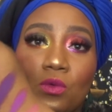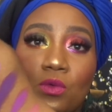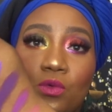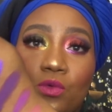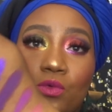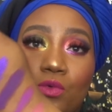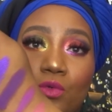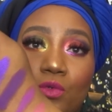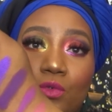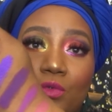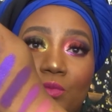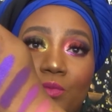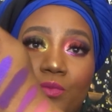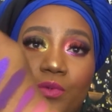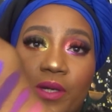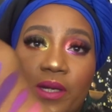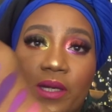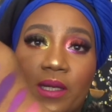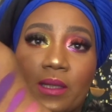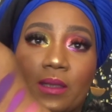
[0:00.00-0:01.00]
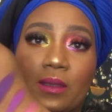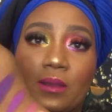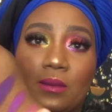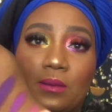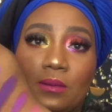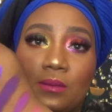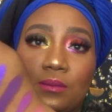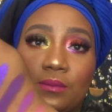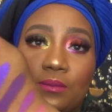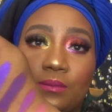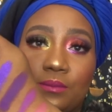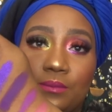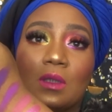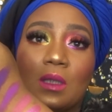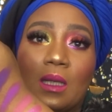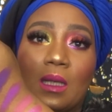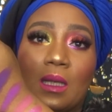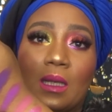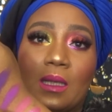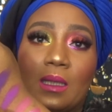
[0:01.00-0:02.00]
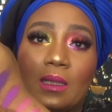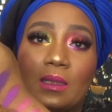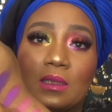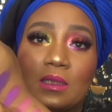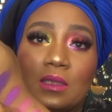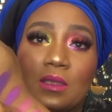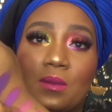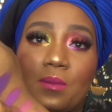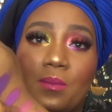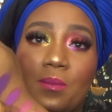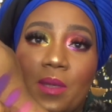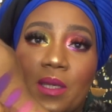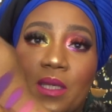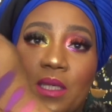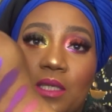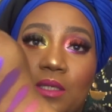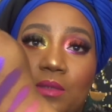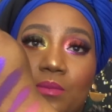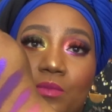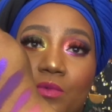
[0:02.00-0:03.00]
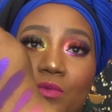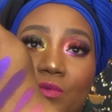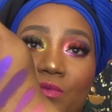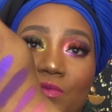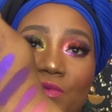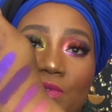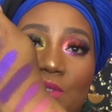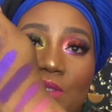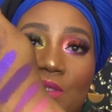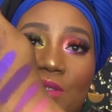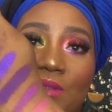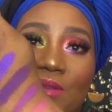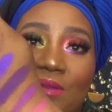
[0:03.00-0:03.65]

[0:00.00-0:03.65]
Rule Breaker, and Making Moves.